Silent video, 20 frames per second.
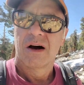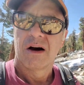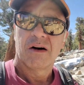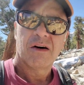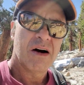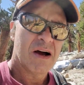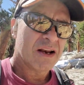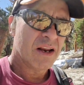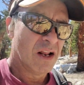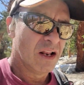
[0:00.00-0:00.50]

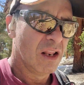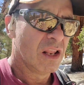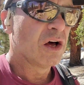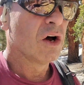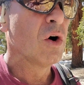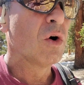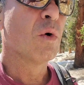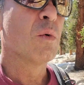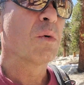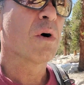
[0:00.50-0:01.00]
All right,
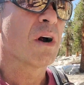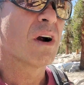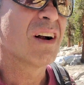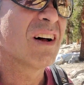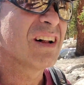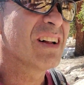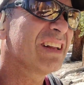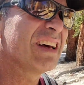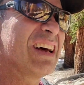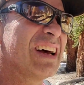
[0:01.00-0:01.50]
hello
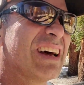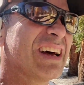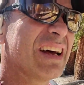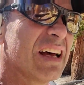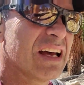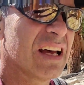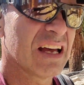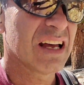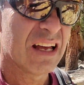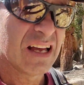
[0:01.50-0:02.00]
world.
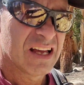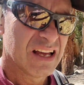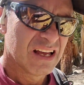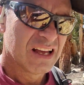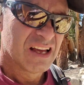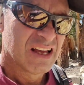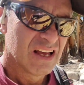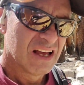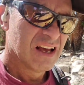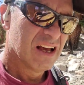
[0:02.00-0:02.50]

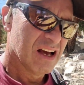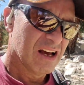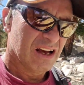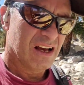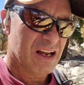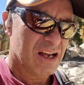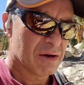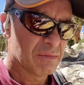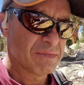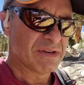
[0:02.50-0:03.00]

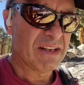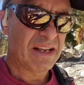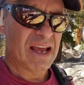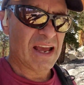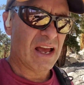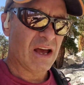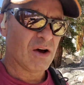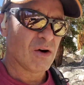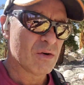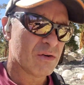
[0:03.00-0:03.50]
I am
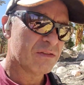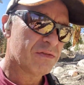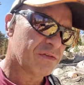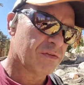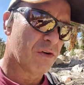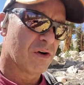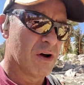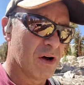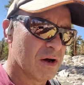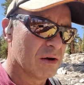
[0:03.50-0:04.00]
down
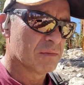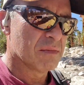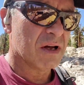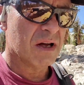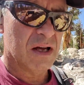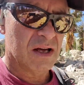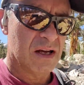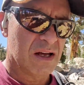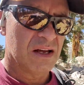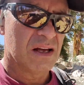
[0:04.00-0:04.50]

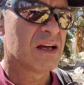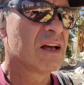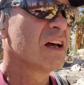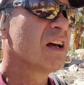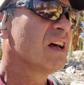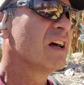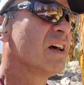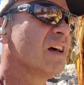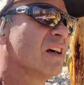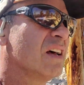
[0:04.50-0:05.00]
from
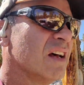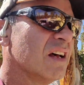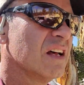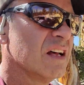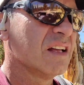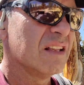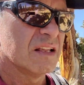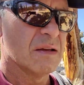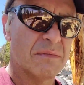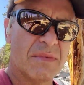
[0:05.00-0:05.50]

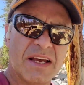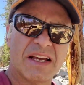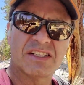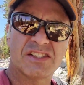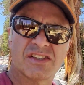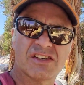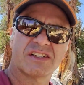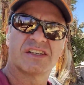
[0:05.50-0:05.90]
the major